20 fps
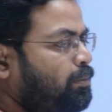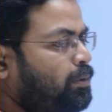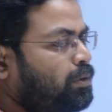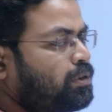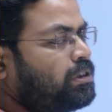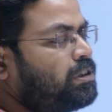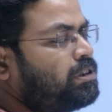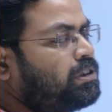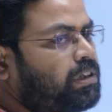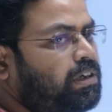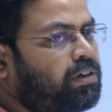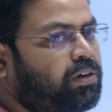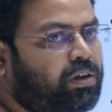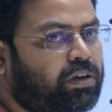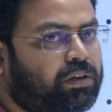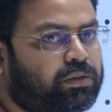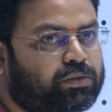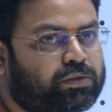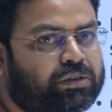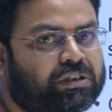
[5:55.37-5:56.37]
position
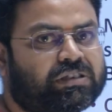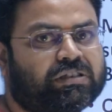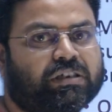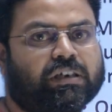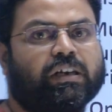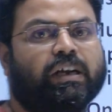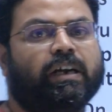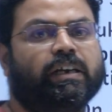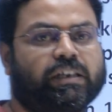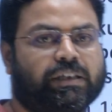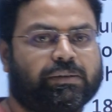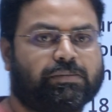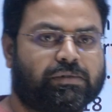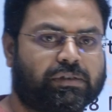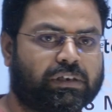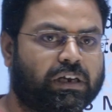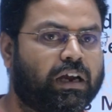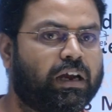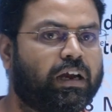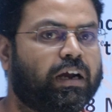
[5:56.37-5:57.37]
also. His
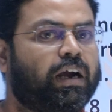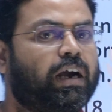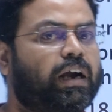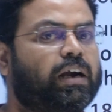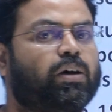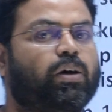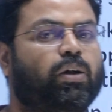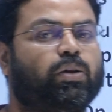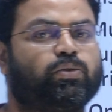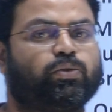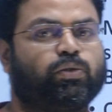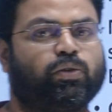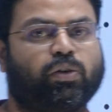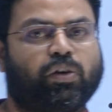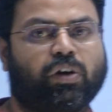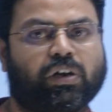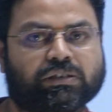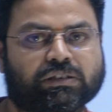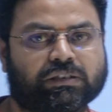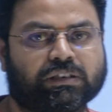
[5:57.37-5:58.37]
relatives had also
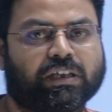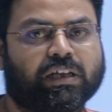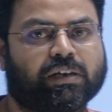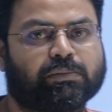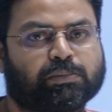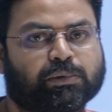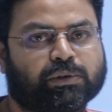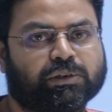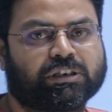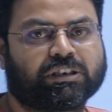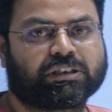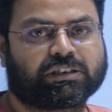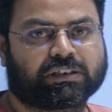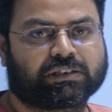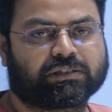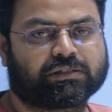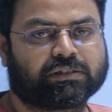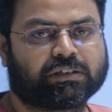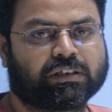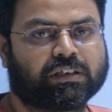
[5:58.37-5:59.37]
lost their
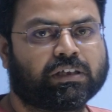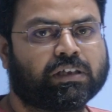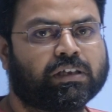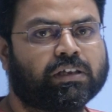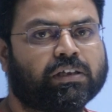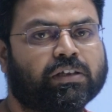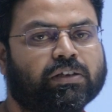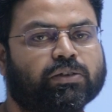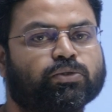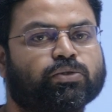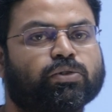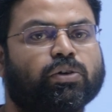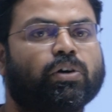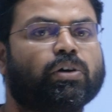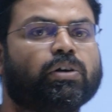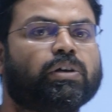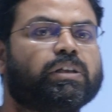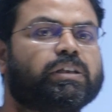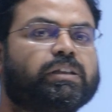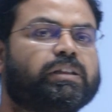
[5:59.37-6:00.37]
position.
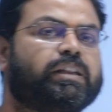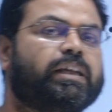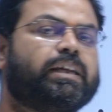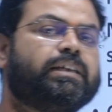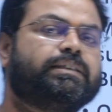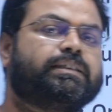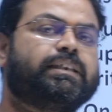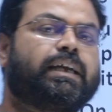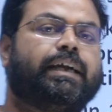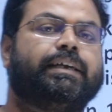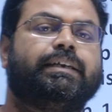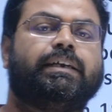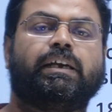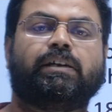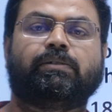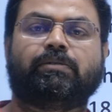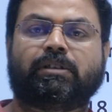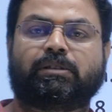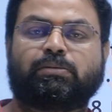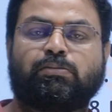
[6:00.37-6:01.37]
So they
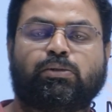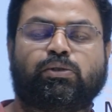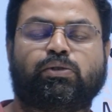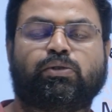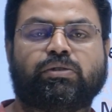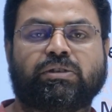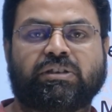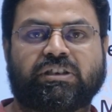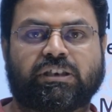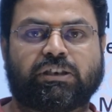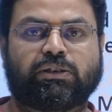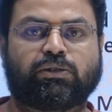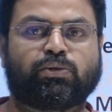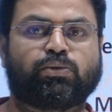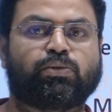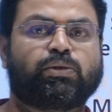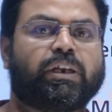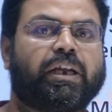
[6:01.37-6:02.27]
sided with Mukund Singh to